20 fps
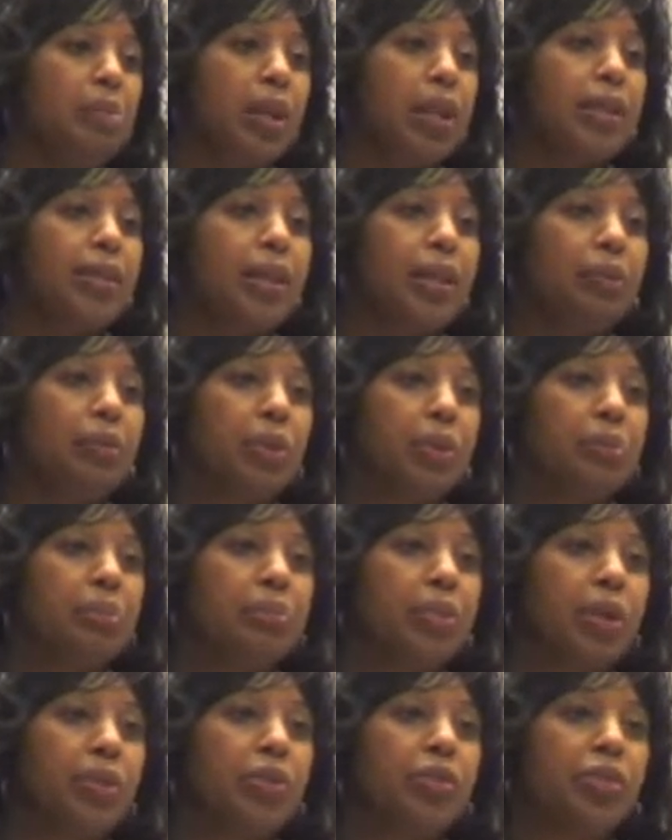But I think
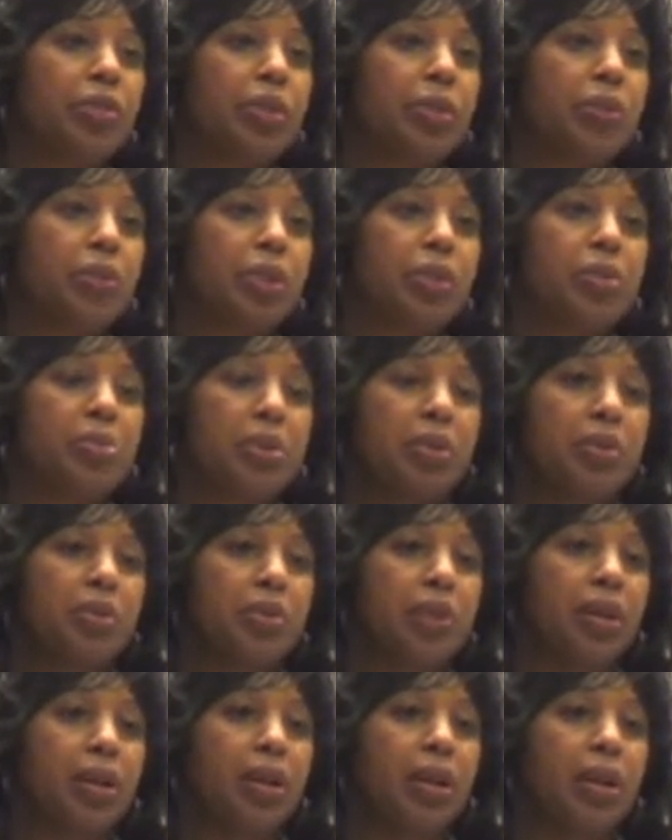what's
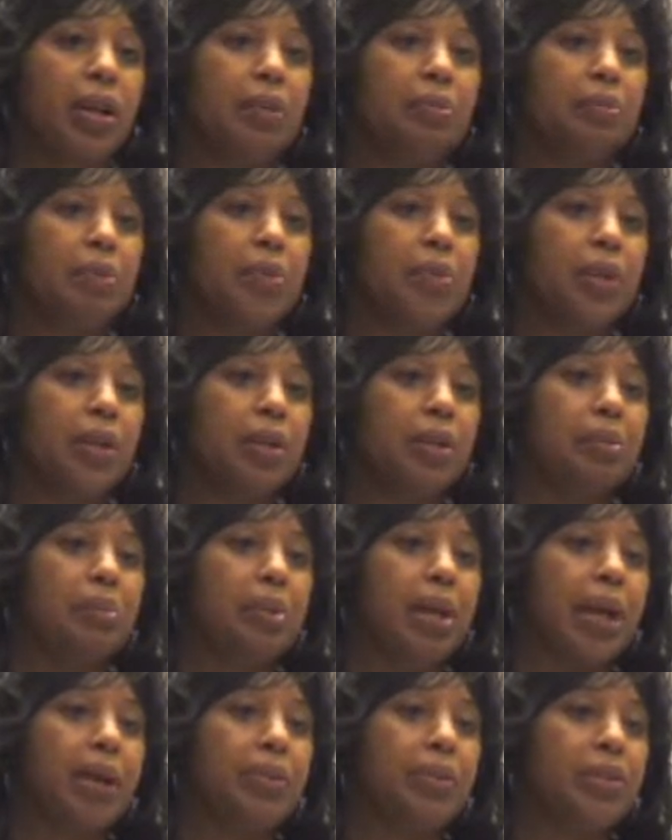most important
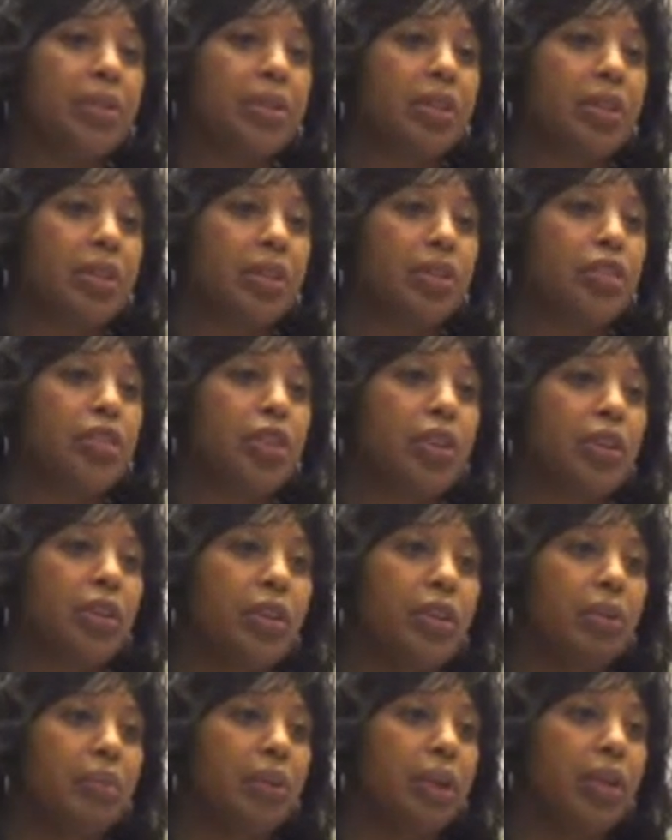about the
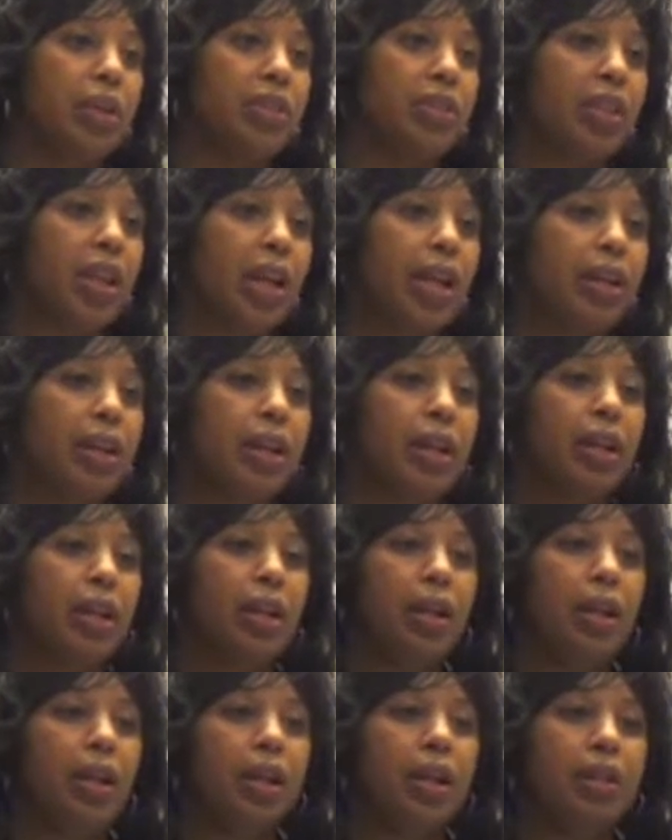term is that
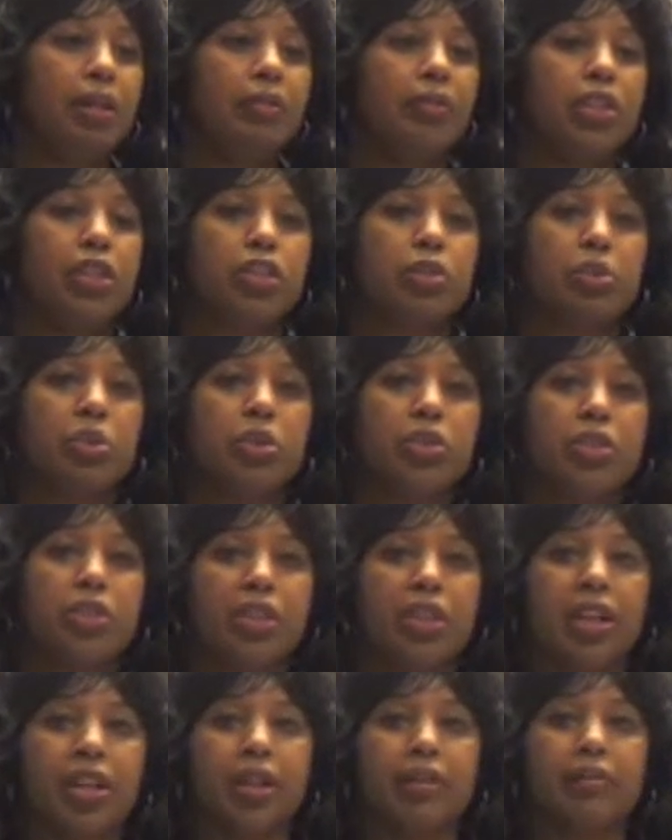individuals
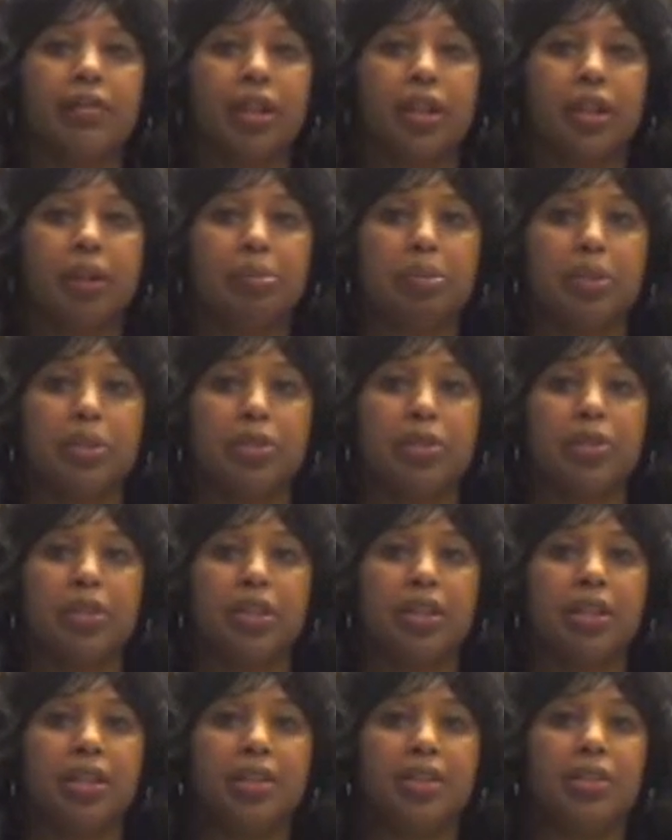should have that
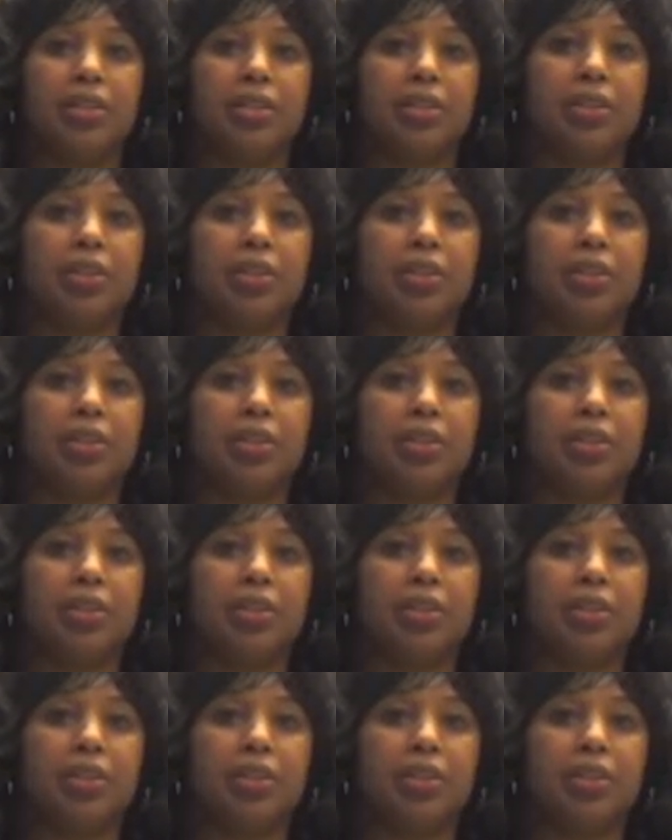opportunity